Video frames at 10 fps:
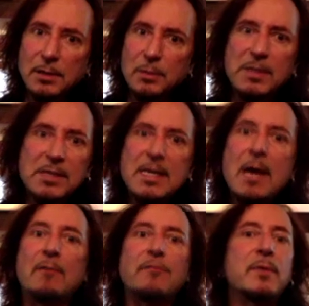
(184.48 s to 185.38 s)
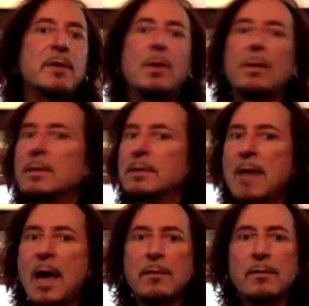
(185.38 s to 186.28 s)
itself.
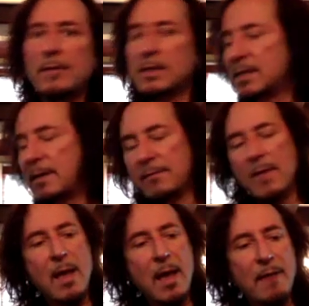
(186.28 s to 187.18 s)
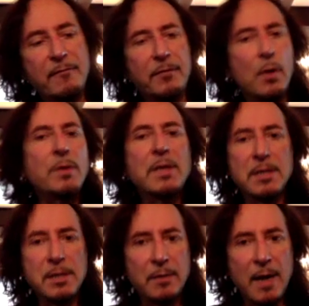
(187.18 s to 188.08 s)
Neither of us have flown in a
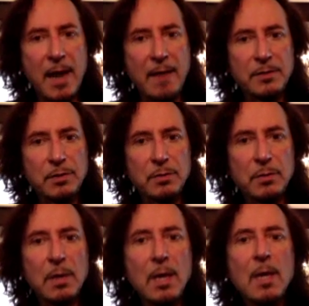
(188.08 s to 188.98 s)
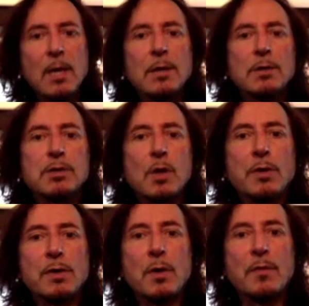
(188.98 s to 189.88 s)
year and a half too. So,
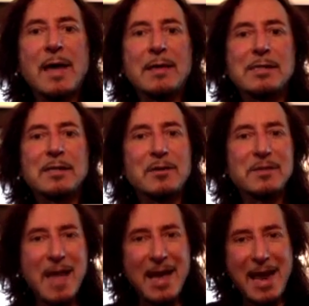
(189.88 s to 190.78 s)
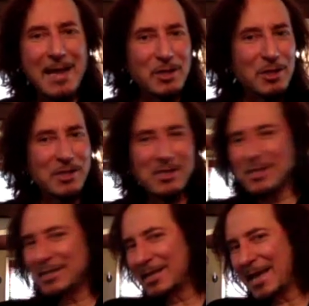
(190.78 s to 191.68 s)
there's that
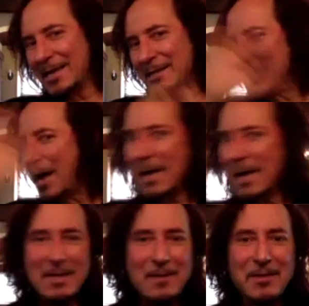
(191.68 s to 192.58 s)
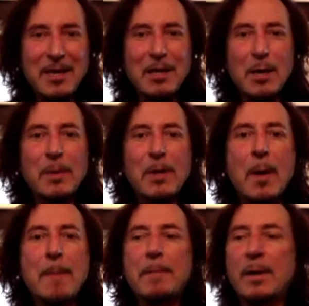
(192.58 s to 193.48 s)
anxiety thing going
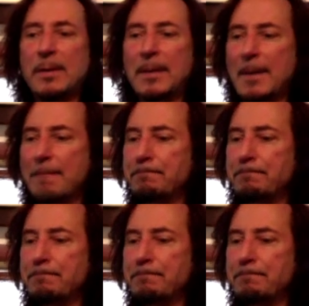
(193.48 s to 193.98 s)
on, but I